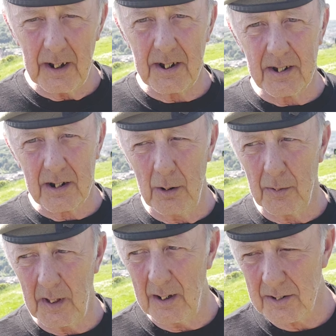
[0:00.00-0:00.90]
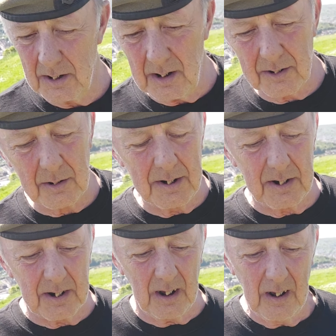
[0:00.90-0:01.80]
This is
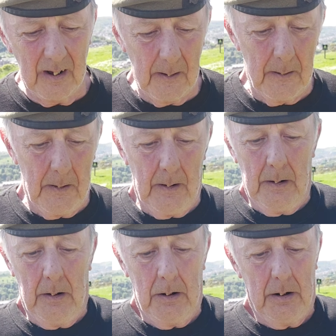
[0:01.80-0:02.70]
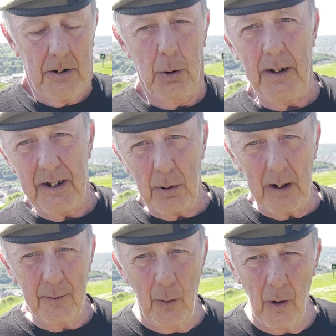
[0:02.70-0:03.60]

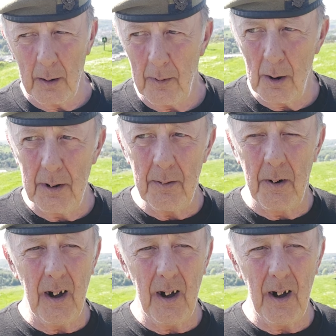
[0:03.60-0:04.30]
2024 at the moment,